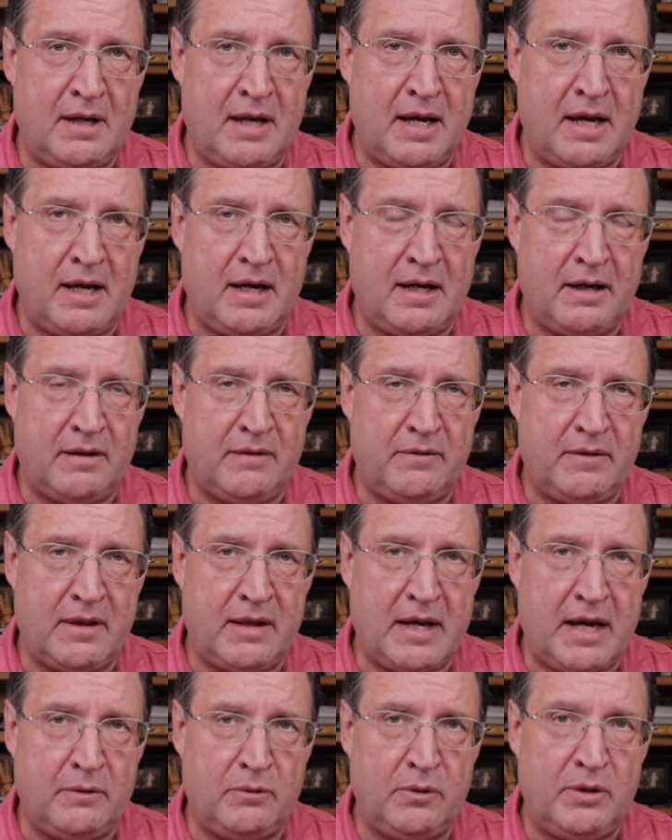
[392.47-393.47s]

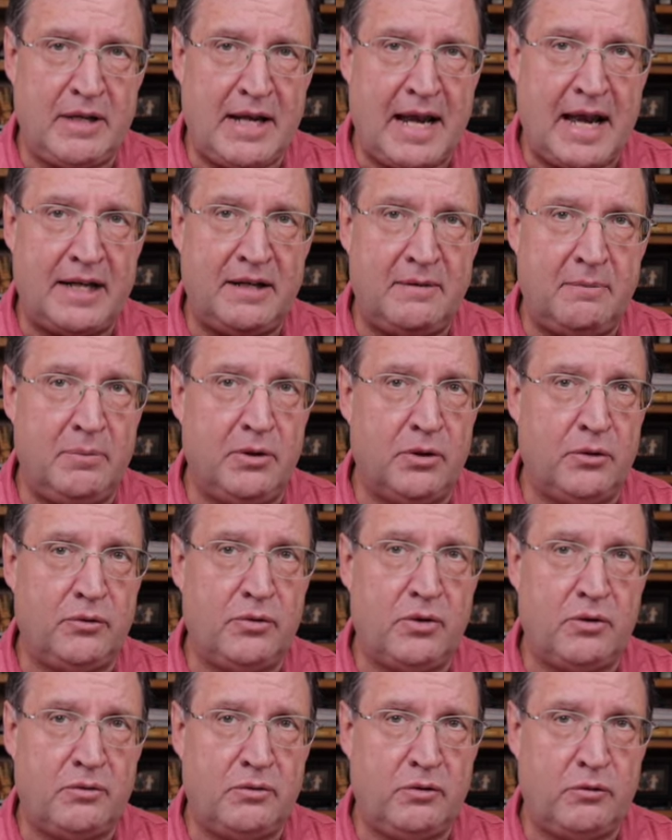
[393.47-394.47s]
I really had to build
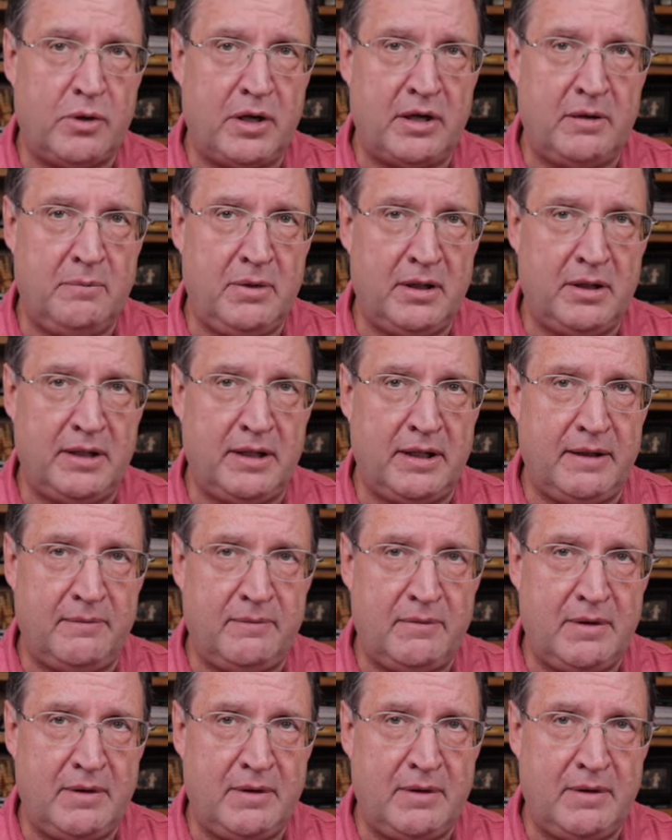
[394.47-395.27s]
credibility.